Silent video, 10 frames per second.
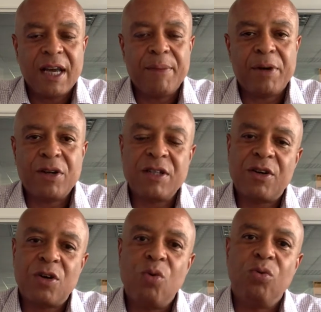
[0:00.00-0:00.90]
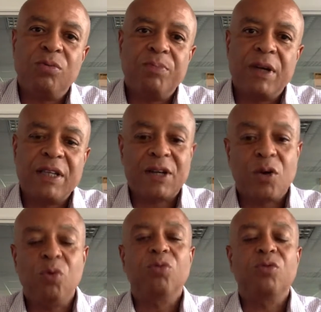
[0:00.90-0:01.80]
And because they're
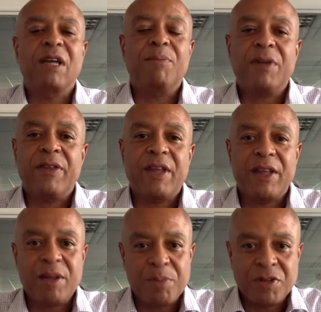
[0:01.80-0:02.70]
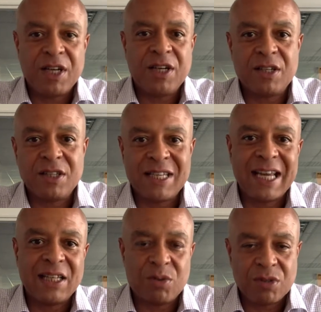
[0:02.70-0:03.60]
called something, and the procedures are
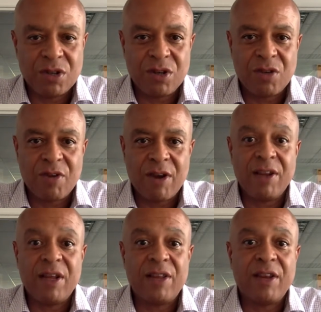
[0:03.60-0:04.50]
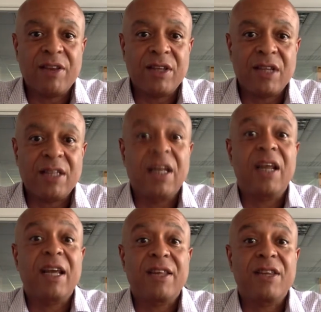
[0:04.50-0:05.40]
set to a certain degree, and there's
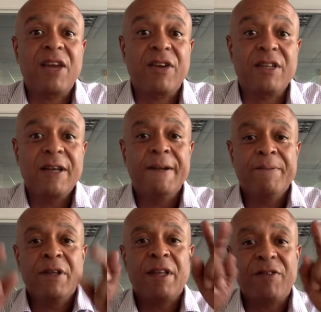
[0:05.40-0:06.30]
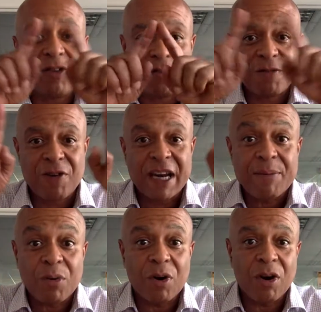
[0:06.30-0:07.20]
underlying theories, they've got this
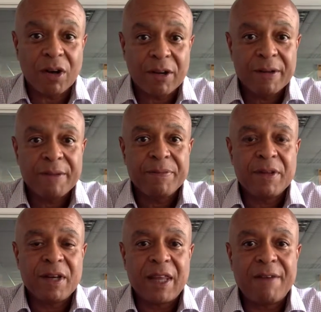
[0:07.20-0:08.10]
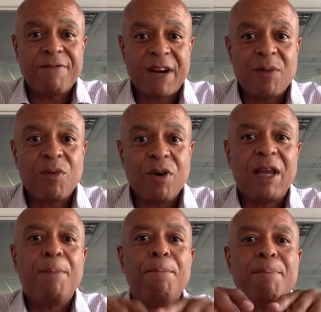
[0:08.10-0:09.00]
framework. And that framework
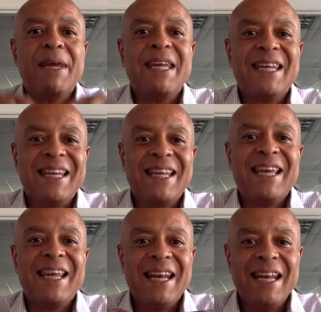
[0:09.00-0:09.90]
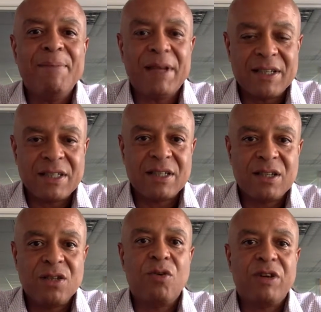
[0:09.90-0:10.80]
immediately
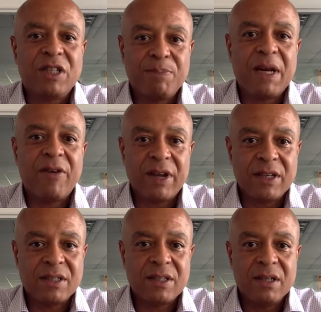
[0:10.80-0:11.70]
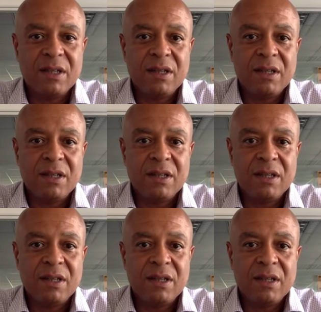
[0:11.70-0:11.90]
limits your experience.